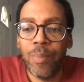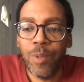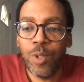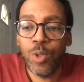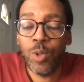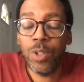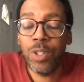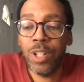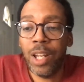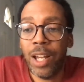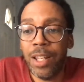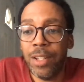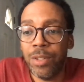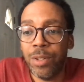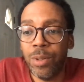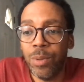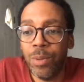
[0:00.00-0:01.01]
Georgia
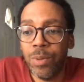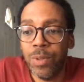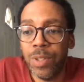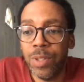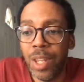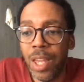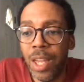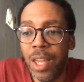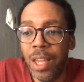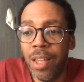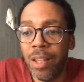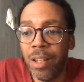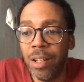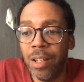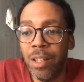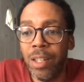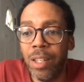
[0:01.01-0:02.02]
Guidestones,
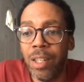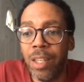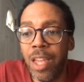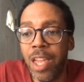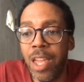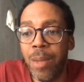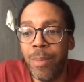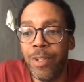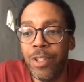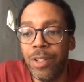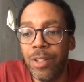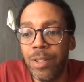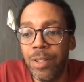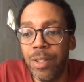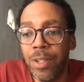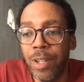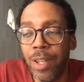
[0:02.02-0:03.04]
click
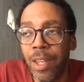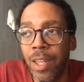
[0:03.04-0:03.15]
images,